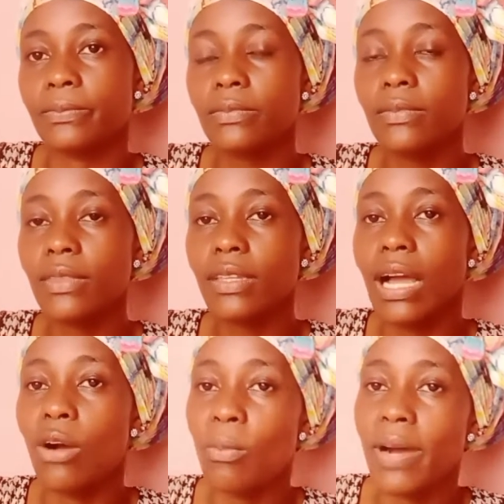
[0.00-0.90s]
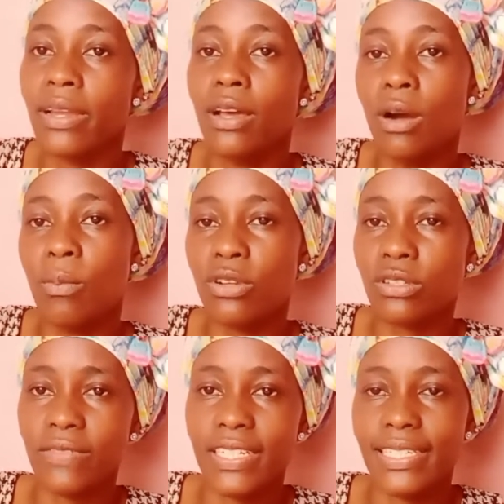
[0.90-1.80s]
a woman, most of the
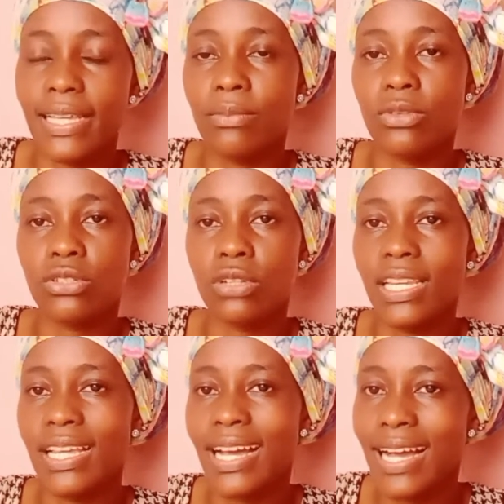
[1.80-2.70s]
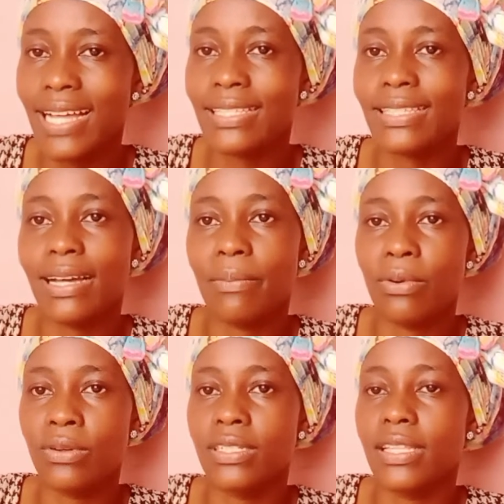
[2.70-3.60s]
time you usually ask about
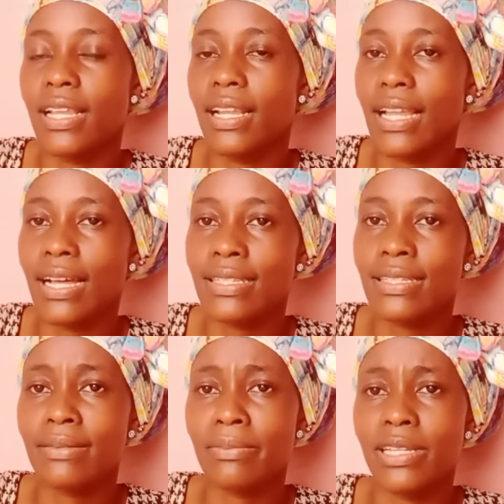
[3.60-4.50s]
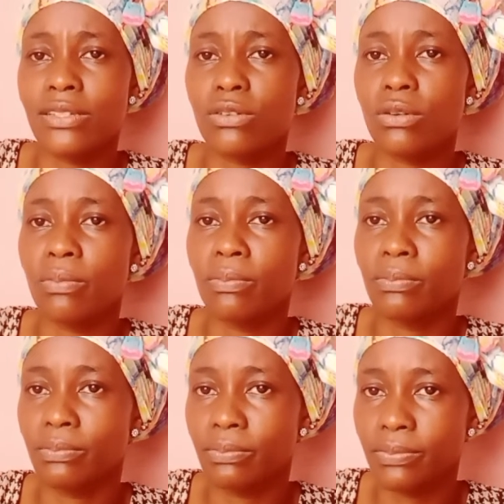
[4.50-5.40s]
the last menstrual
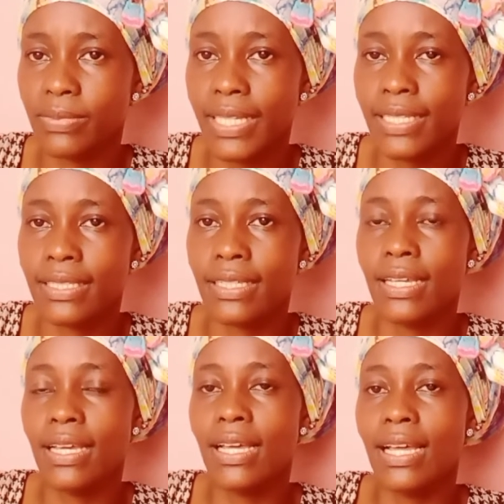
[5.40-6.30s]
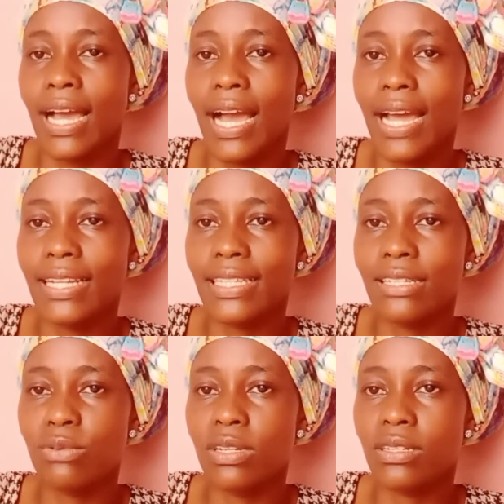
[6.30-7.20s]
date, and
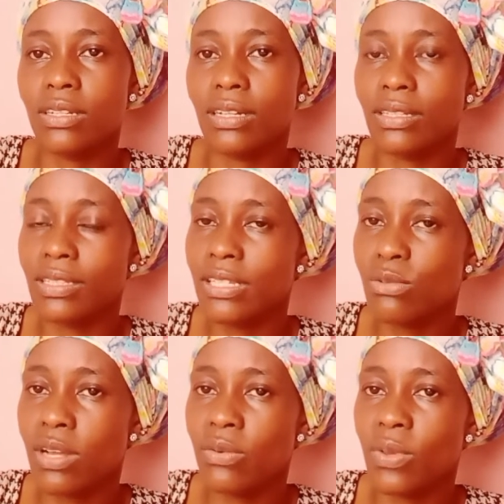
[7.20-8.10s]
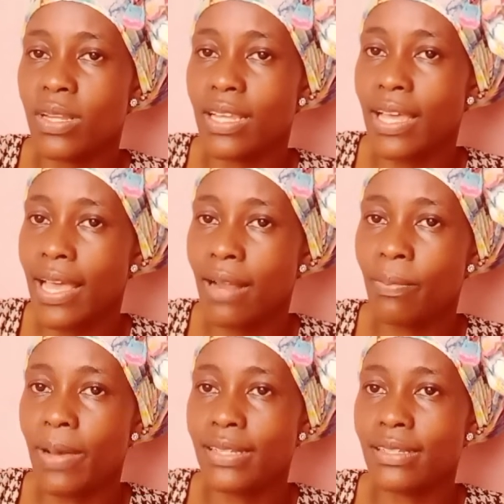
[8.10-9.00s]
this one will help us
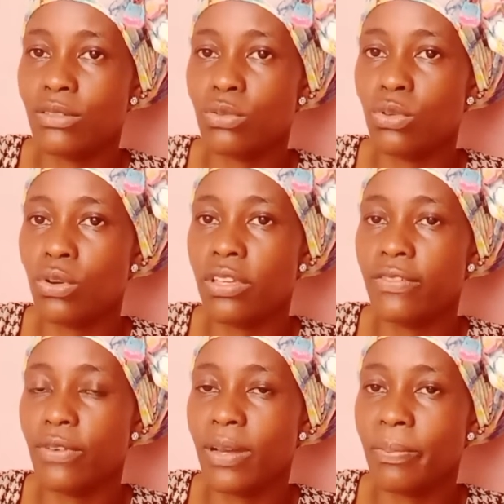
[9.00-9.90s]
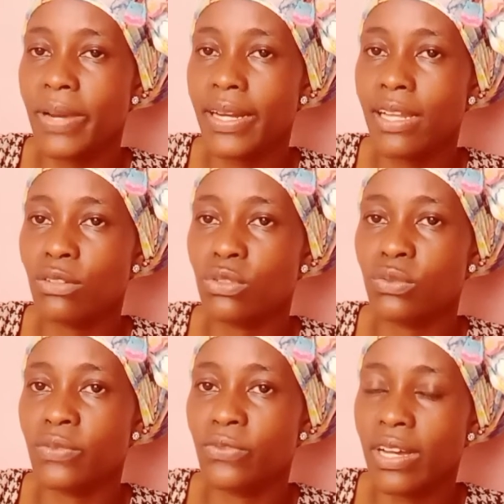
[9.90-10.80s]
to know if you are pregnant, or if you
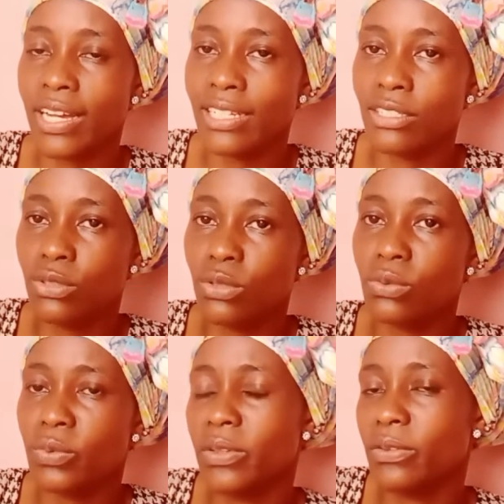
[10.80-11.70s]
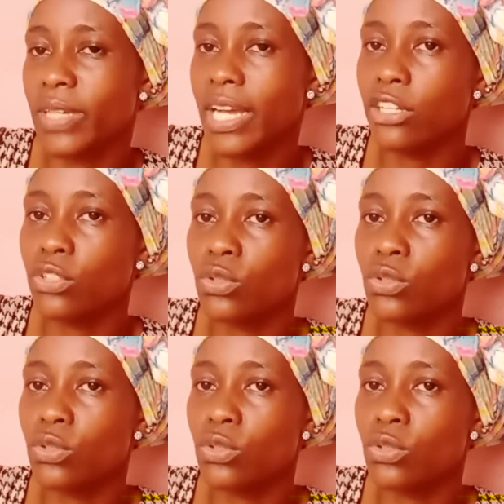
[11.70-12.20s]
can we can do